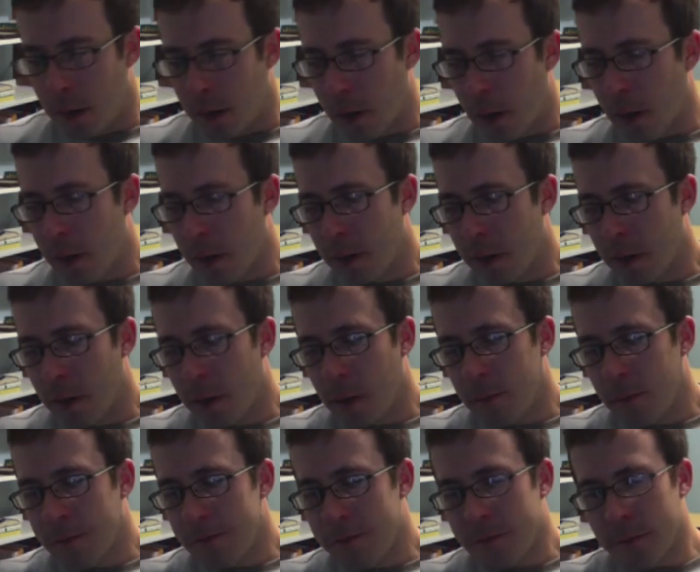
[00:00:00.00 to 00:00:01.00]
to
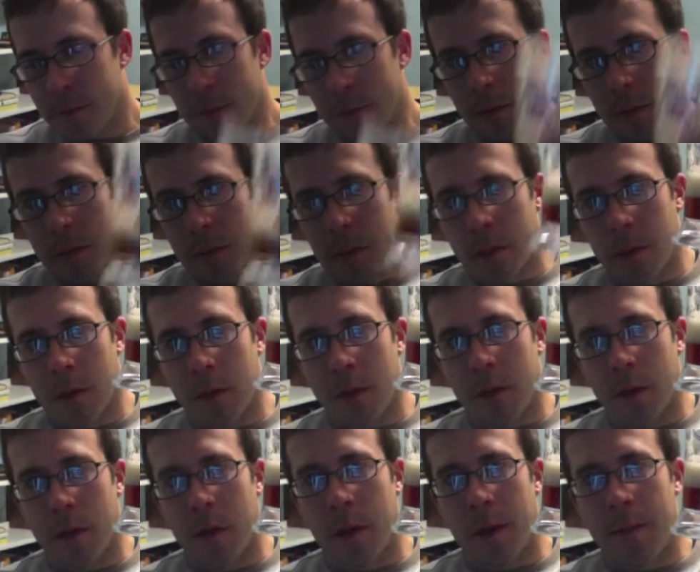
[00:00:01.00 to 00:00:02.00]
the Moose Drool.
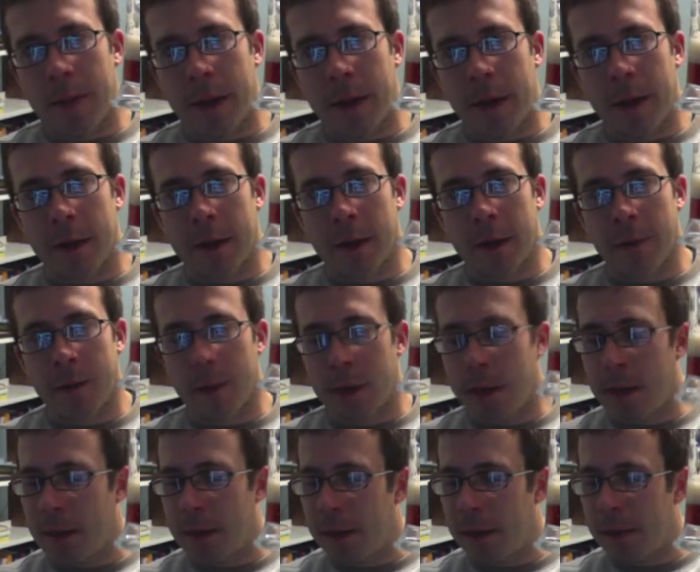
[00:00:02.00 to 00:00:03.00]
So,
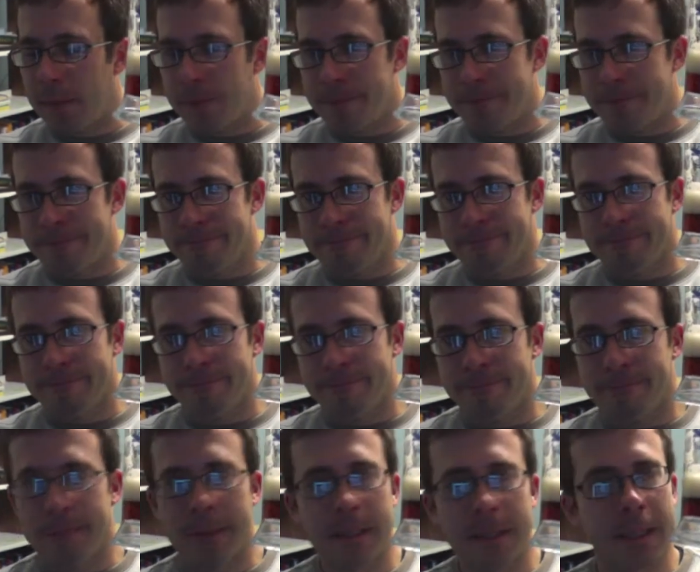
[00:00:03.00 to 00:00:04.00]
all in
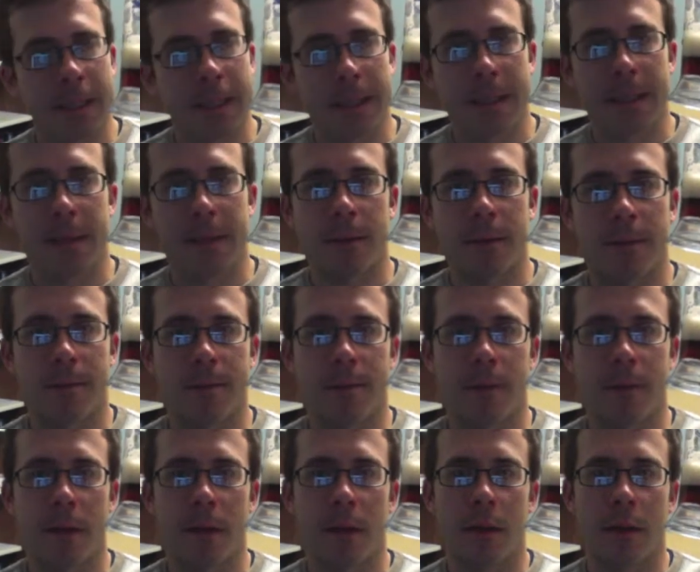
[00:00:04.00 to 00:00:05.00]
all,
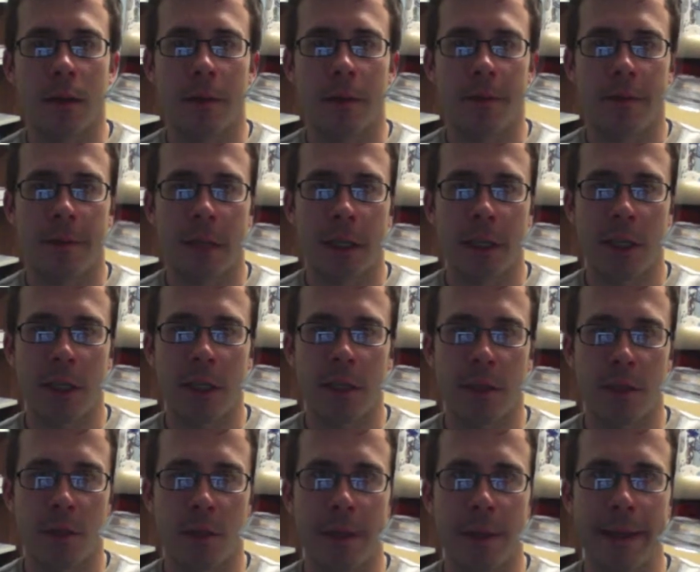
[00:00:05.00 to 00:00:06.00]

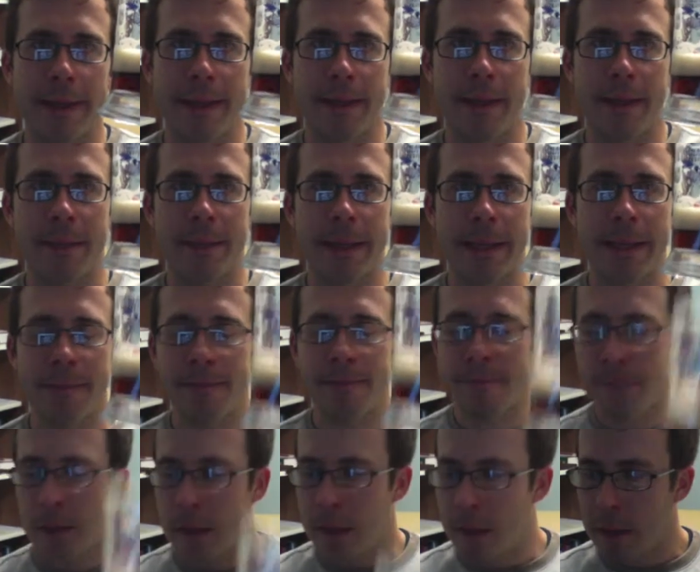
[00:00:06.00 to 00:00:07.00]
American brown ale
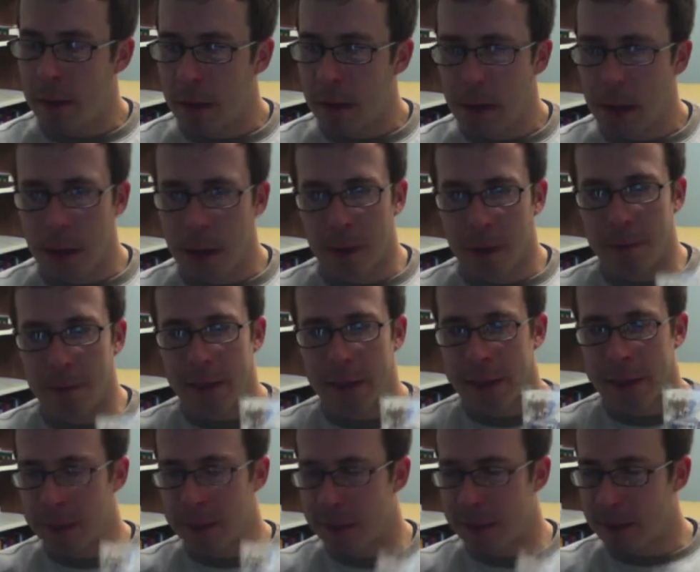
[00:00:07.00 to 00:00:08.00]

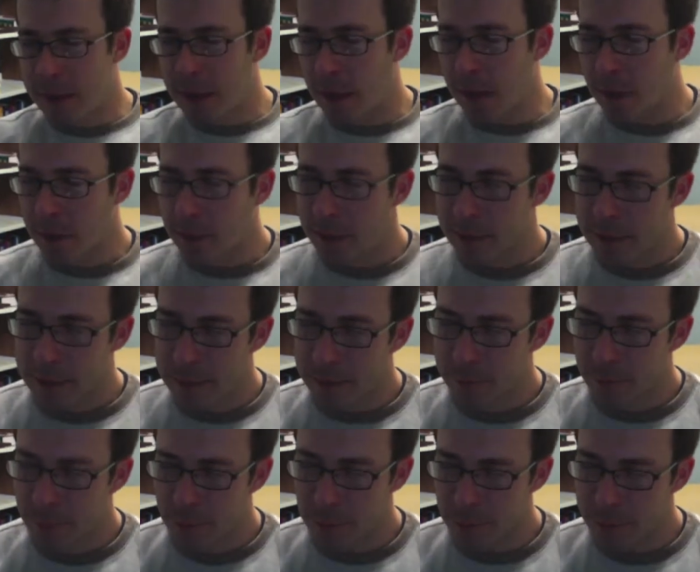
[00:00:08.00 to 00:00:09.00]
still
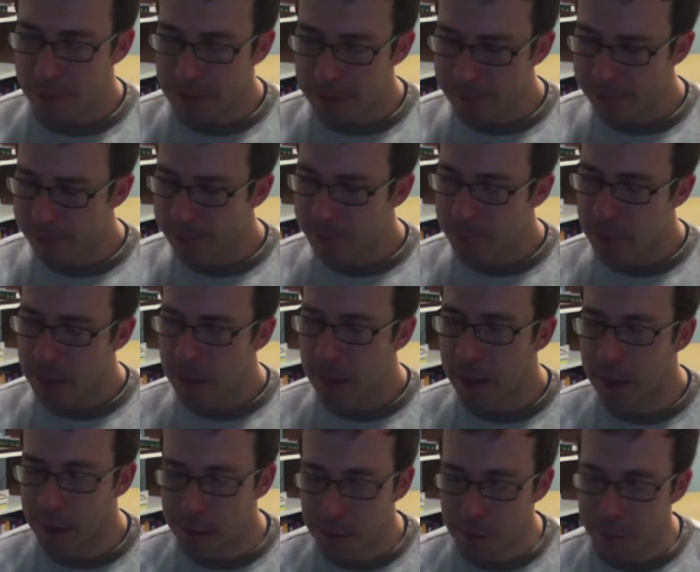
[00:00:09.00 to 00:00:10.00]
finishes sweet to
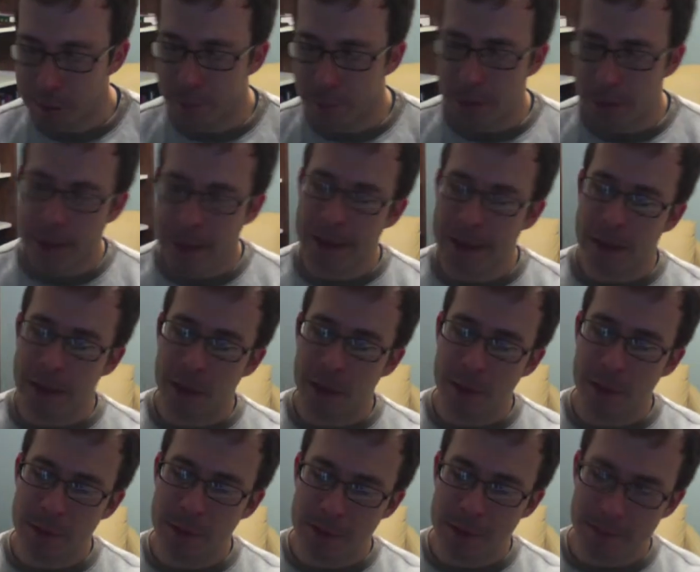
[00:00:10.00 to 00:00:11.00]
me.
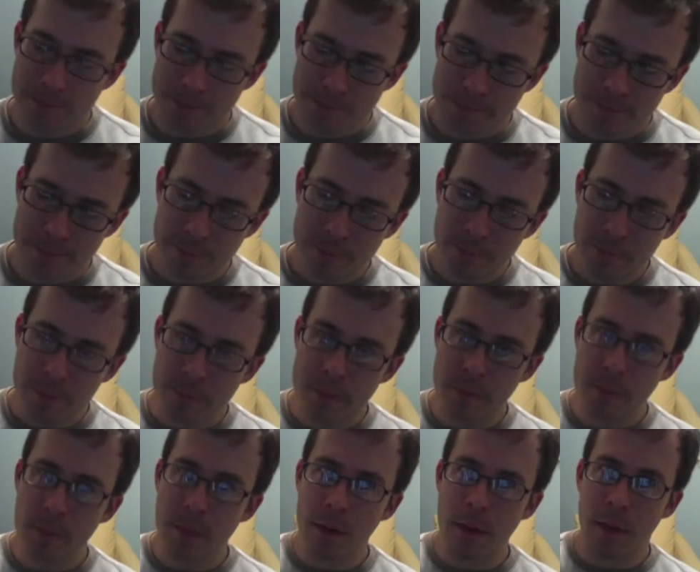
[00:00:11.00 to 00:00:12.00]
Very good
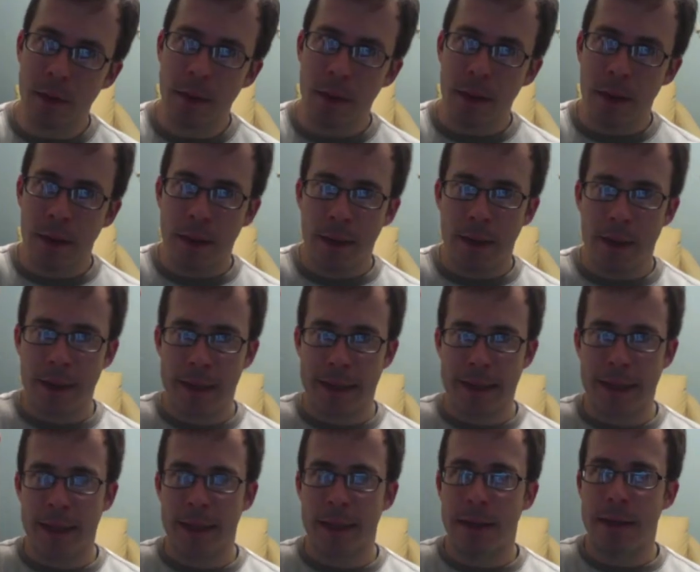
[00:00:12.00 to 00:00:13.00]
color, deep ruby,
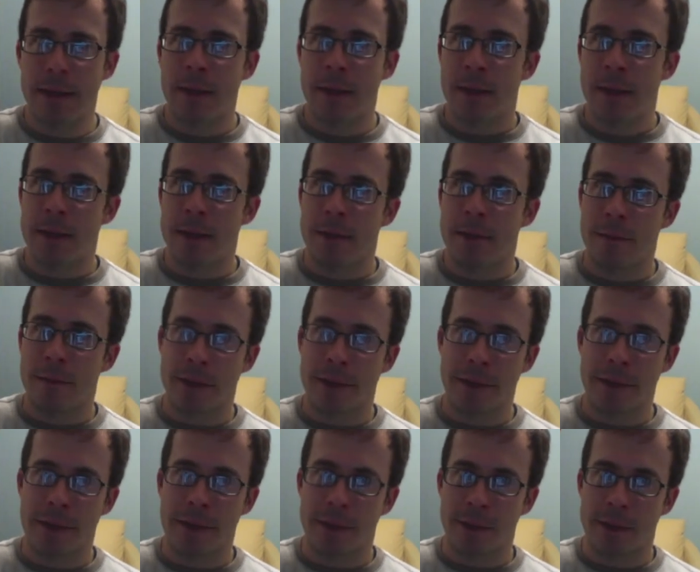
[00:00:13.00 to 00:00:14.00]
got a good
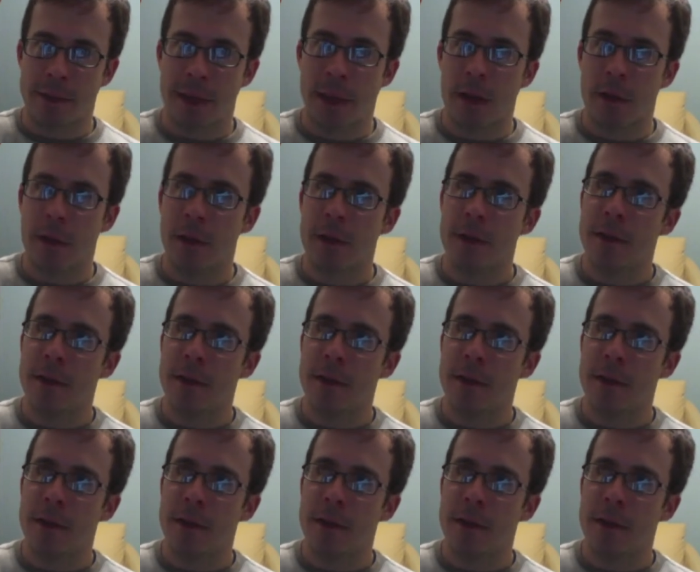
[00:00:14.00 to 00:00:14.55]
bready nose.